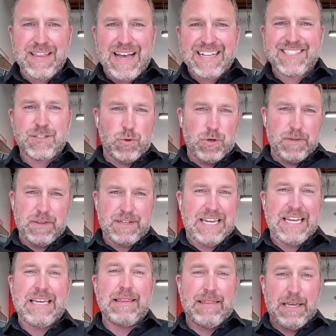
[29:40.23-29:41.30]
And that's sort of the
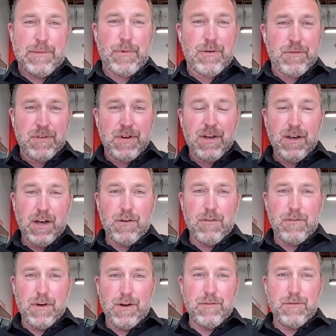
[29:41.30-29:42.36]
key theme
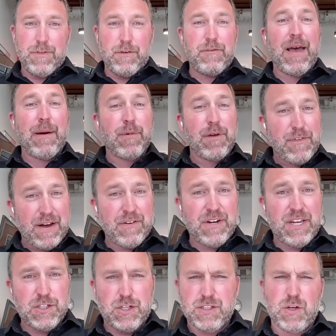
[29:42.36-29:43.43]
of the family
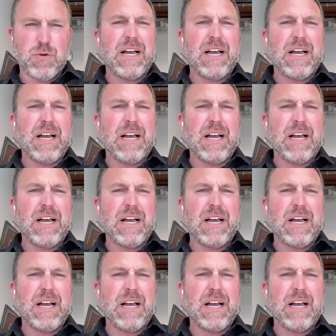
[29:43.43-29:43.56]
foundation.